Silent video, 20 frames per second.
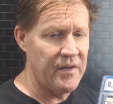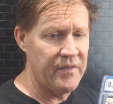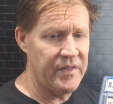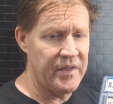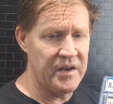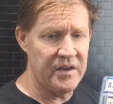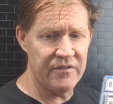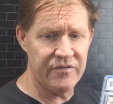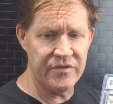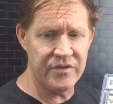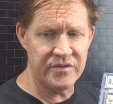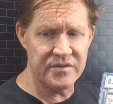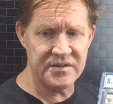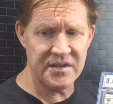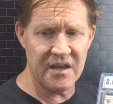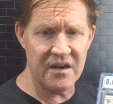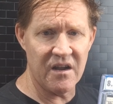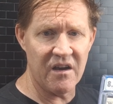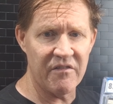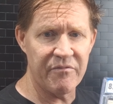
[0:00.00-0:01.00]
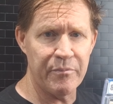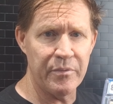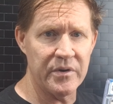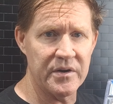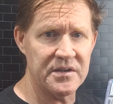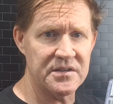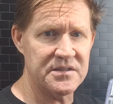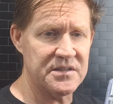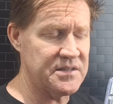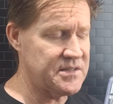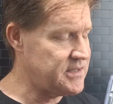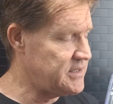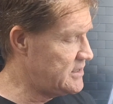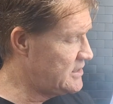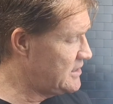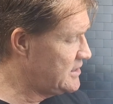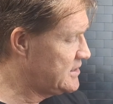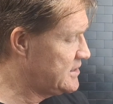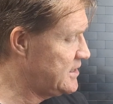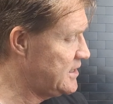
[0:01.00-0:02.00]
that if you send off books to
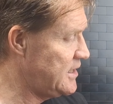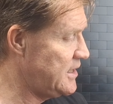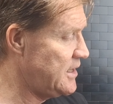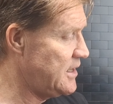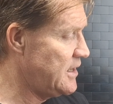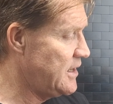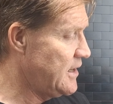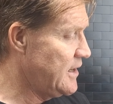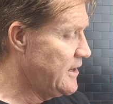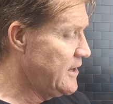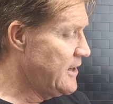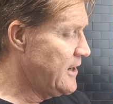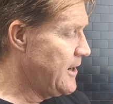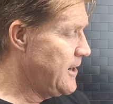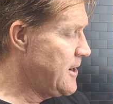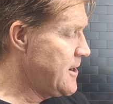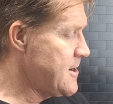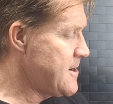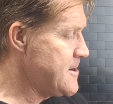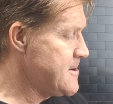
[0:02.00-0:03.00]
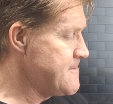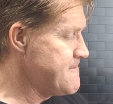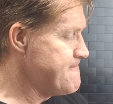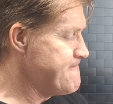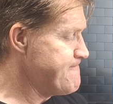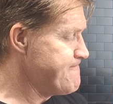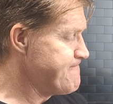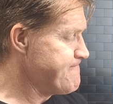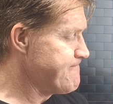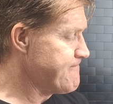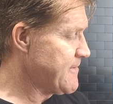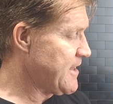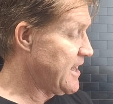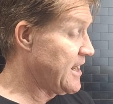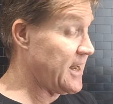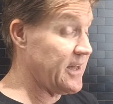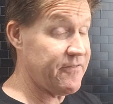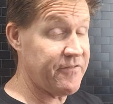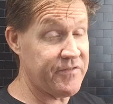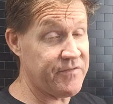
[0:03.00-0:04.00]
CGC, and
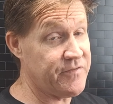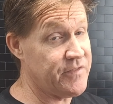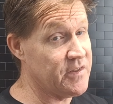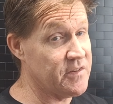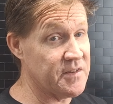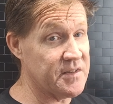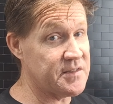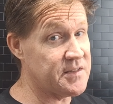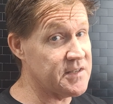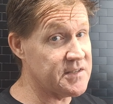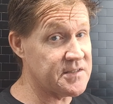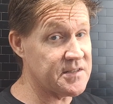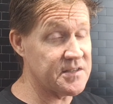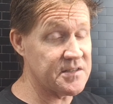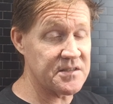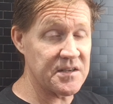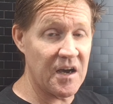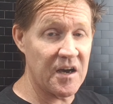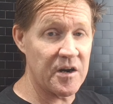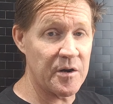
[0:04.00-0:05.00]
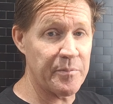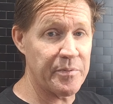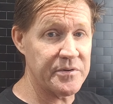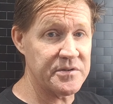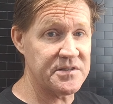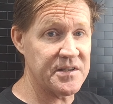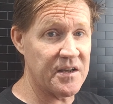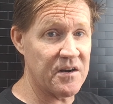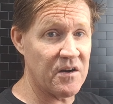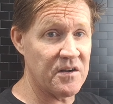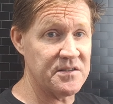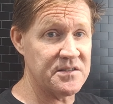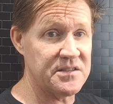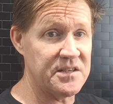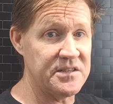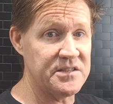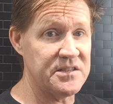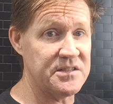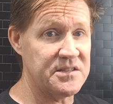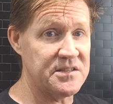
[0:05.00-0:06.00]
I feel that this is 100% on
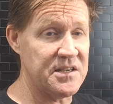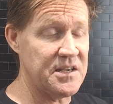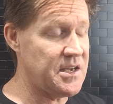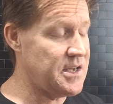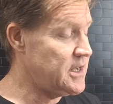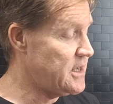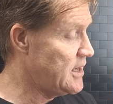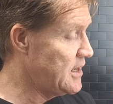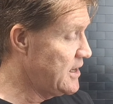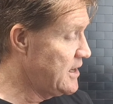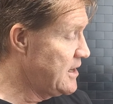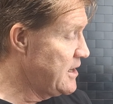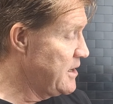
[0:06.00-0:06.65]
CGC,